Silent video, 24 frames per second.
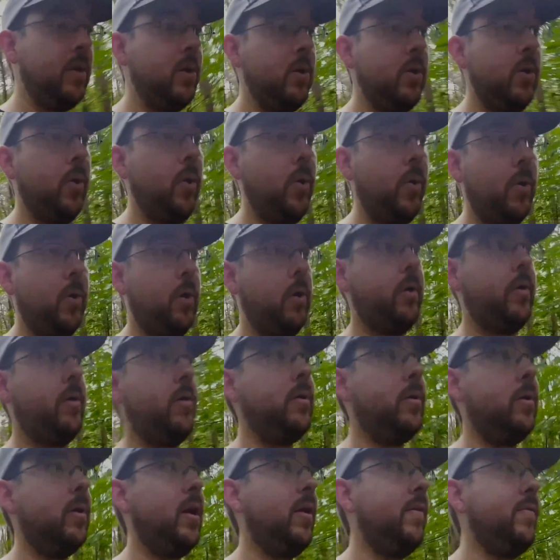Or
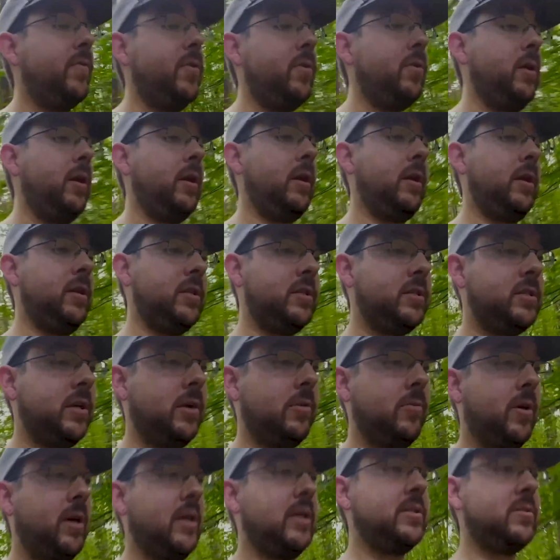if you're getting a
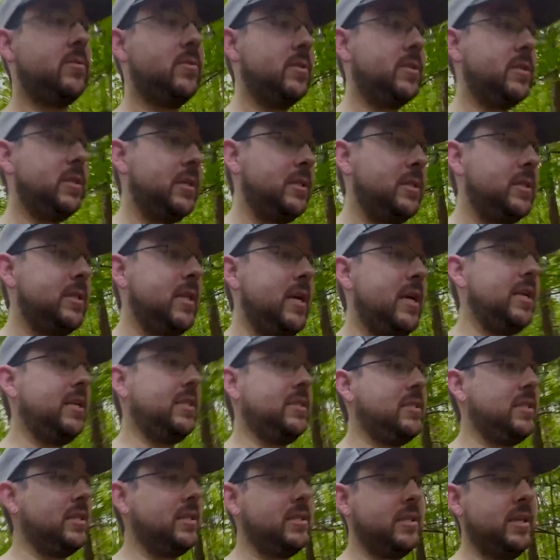sunrise or a sunset, it
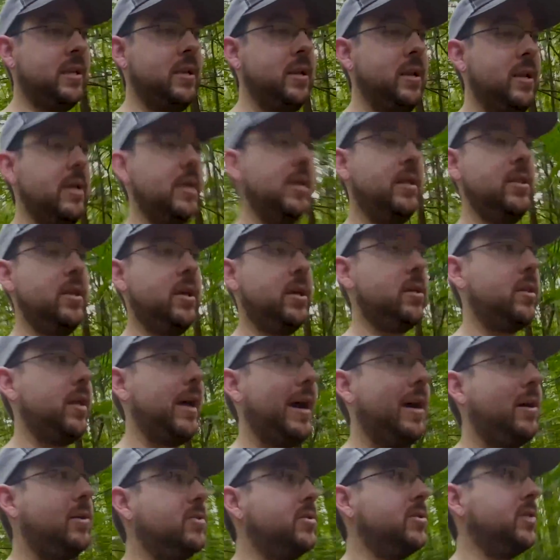says that the
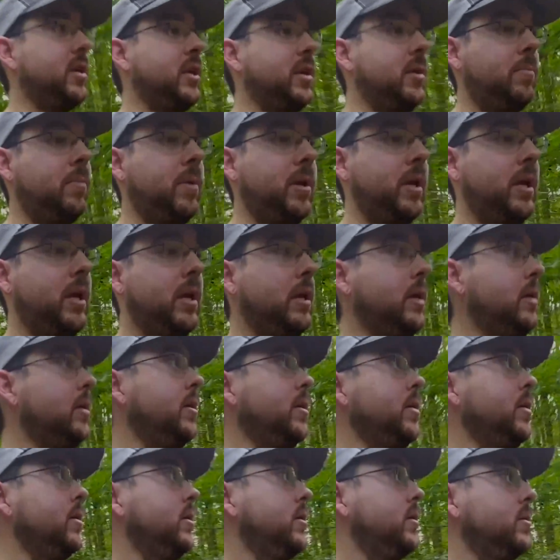clouds are going to be,
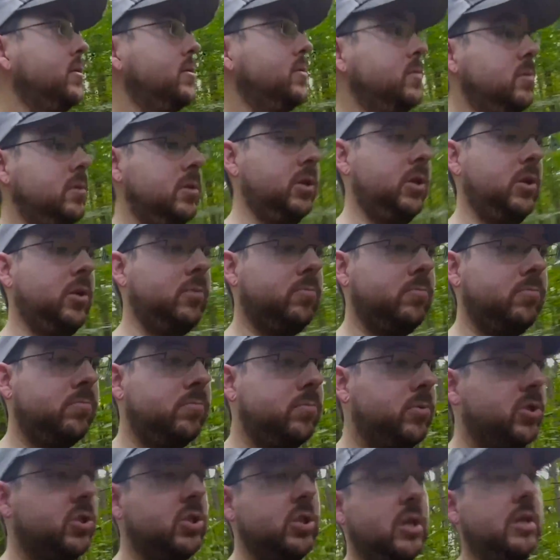you know,
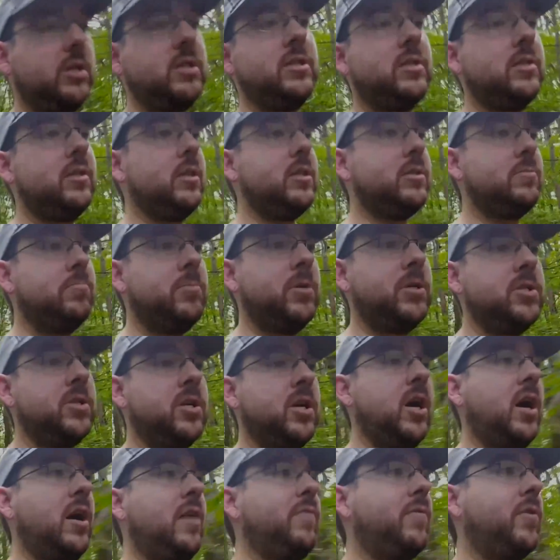just this much
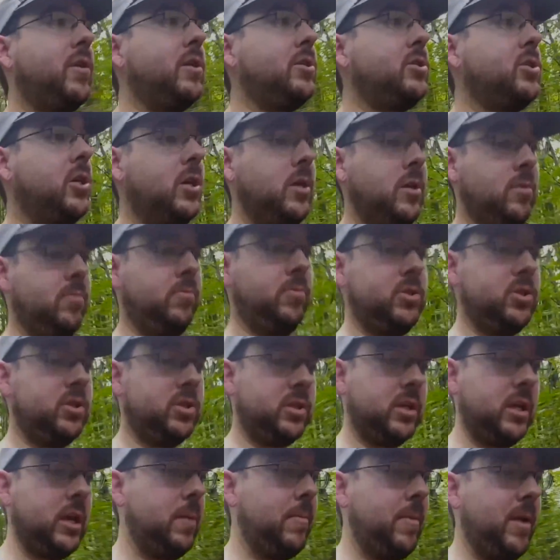coverage, which is
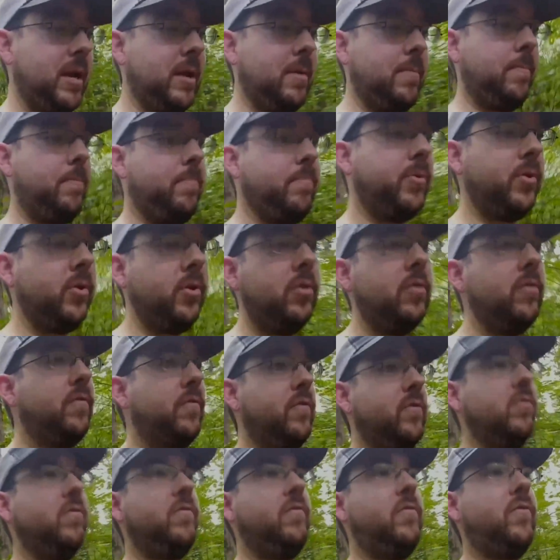going to make it
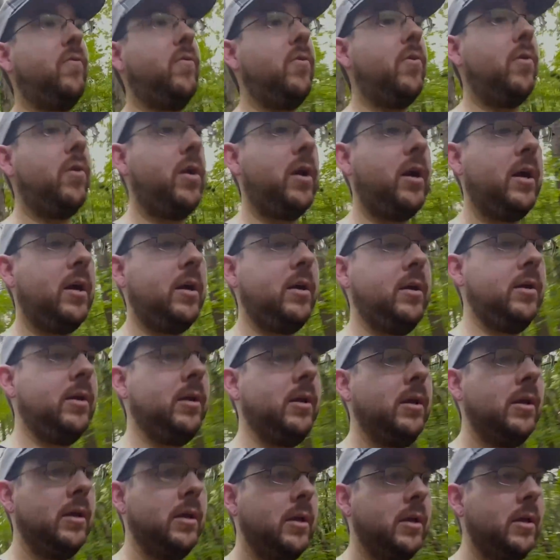beautiful for a
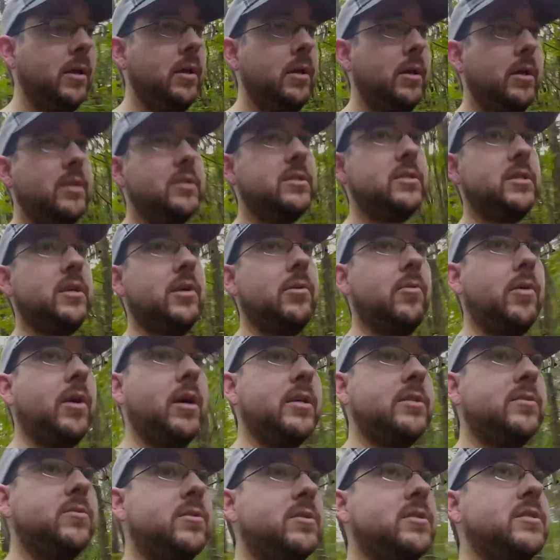
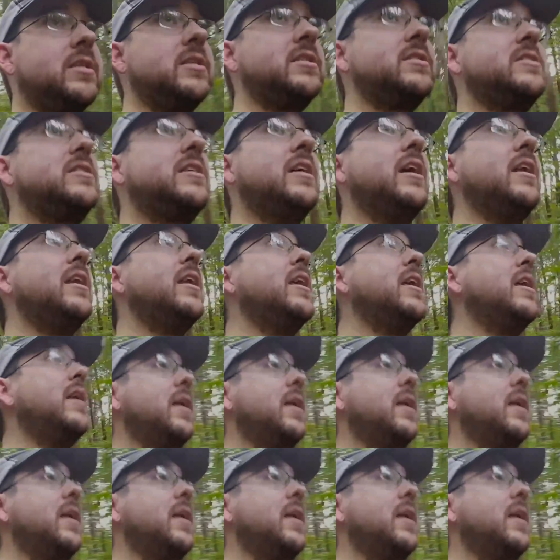sunrise or a sunset.